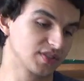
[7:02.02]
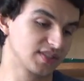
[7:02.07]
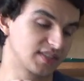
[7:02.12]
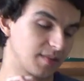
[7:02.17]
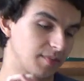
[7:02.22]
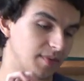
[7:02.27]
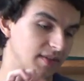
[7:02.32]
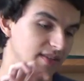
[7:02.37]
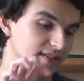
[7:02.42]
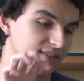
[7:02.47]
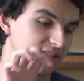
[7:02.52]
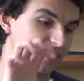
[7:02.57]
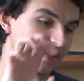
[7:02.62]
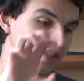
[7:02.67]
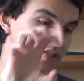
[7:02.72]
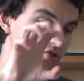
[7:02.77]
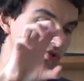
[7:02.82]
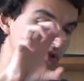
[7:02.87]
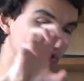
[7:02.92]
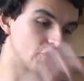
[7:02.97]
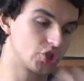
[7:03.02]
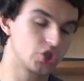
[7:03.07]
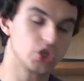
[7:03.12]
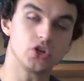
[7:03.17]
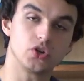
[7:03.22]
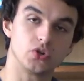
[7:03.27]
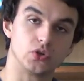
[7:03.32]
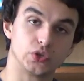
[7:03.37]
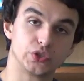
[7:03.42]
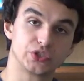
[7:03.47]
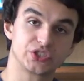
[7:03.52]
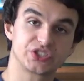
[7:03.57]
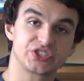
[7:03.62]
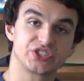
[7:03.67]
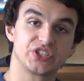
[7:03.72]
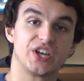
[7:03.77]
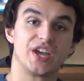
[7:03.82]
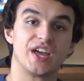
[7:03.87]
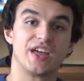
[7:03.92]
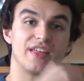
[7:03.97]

stimulus is introduced,